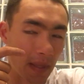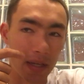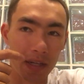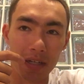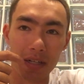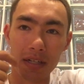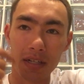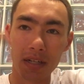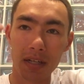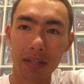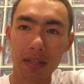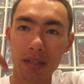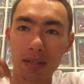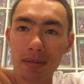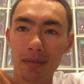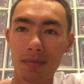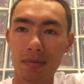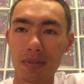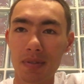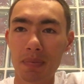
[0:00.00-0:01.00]
And uh,
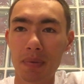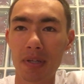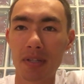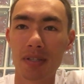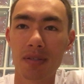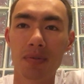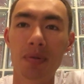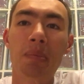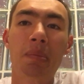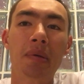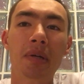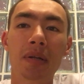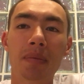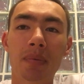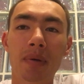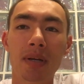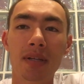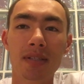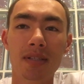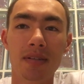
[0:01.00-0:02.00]
the responses were pretty
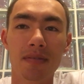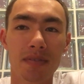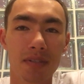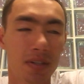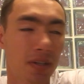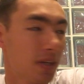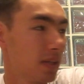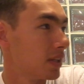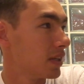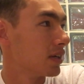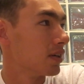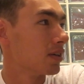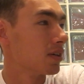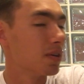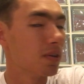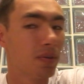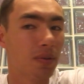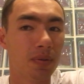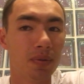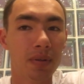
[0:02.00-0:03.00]
positive, so I think I'll
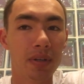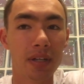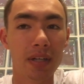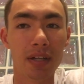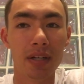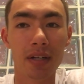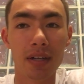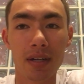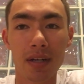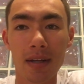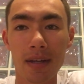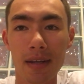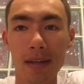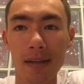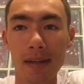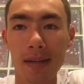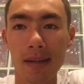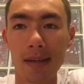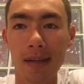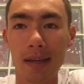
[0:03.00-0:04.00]
go through it here.
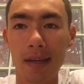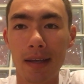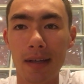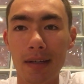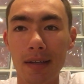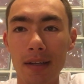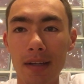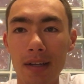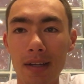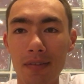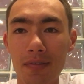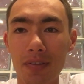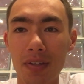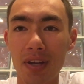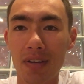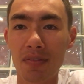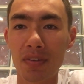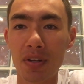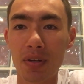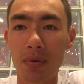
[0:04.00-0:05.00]
And uh, if you
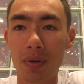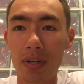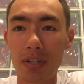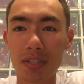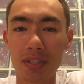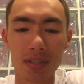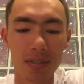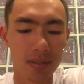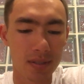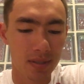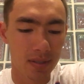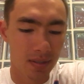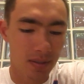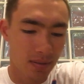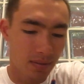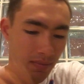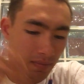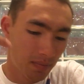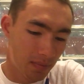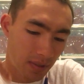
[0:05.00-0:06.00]
have any questions,
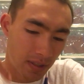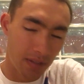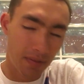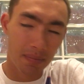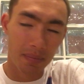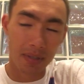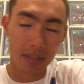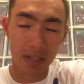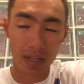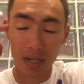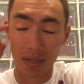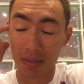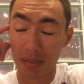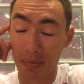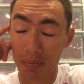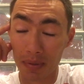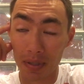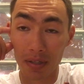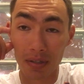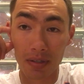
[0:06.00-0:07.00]
leave them in the
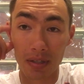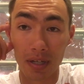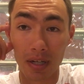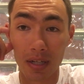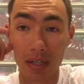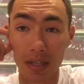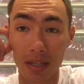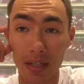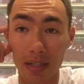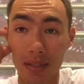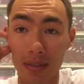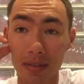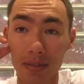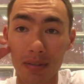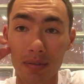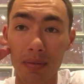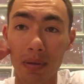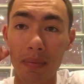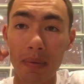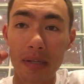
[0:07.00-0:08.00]
comments below. I'll uh,
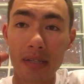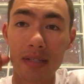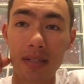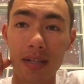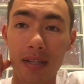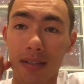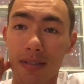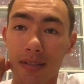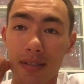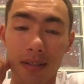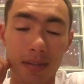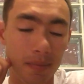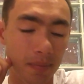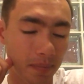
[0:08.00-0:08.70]
do my best to answer them.